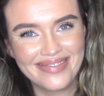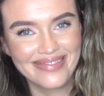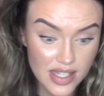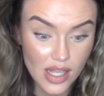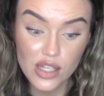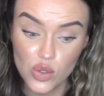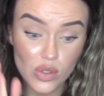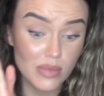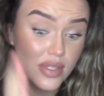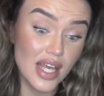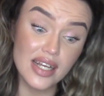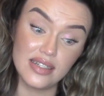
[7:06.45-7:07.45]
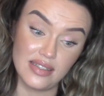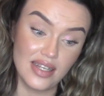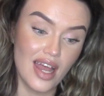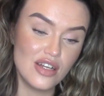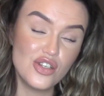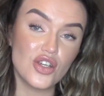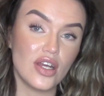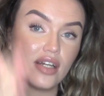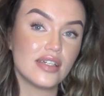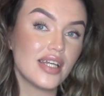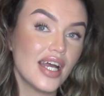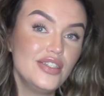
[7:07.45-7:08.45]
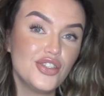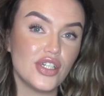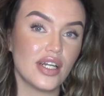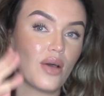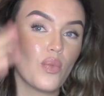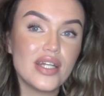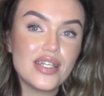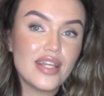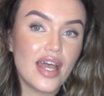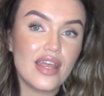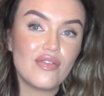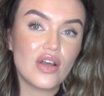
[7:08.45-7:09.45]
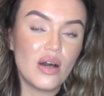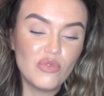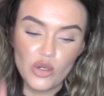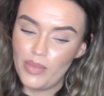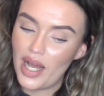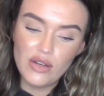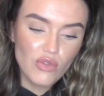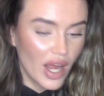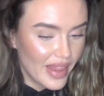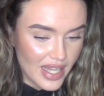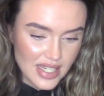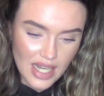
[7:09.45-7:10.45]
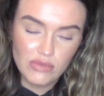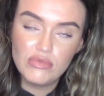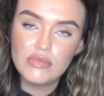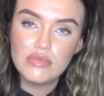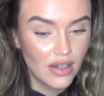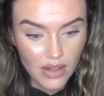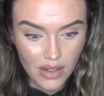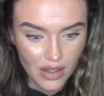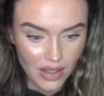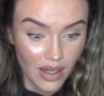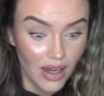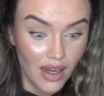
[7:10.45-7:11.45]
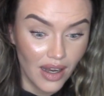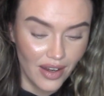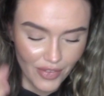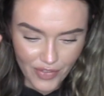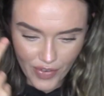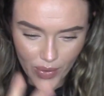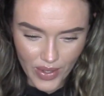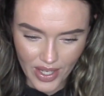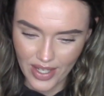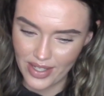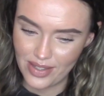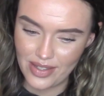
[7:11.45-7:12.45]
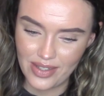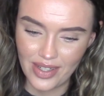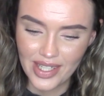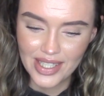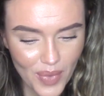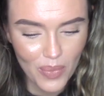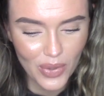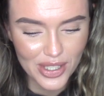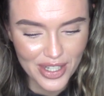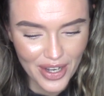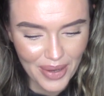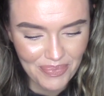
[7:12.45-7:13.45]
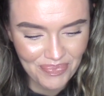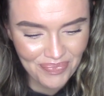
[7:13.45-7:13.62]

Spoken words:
See, this is what I'm saying, tangent, like where did that even come from? I didn't write that down. Ah, focus. Where was I?